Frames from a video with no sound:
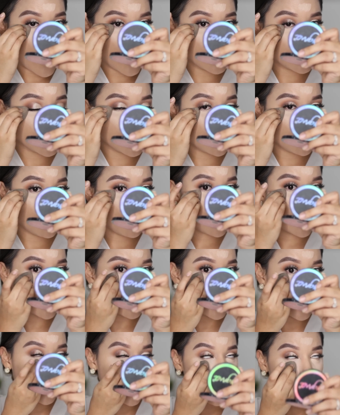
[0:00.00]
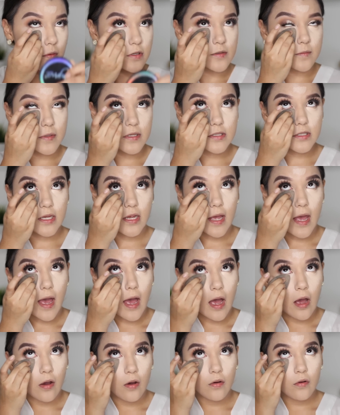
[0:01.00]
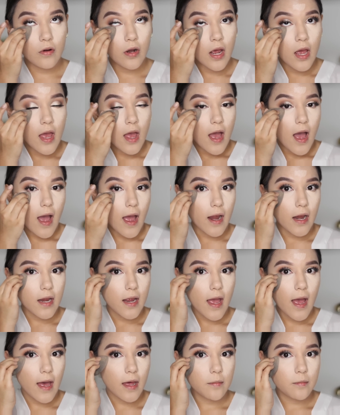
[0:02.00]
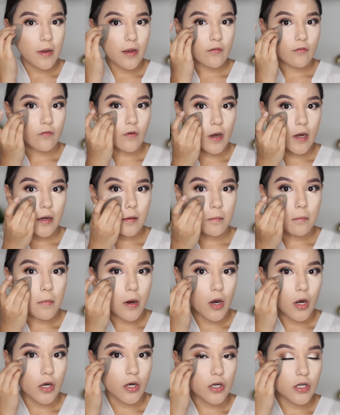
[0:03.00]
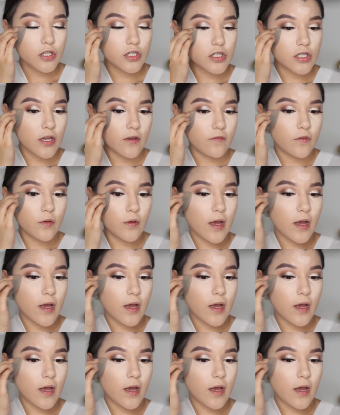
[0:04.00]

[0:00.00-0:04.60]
didn't feel like I was missing out. I had my friend Marge. If you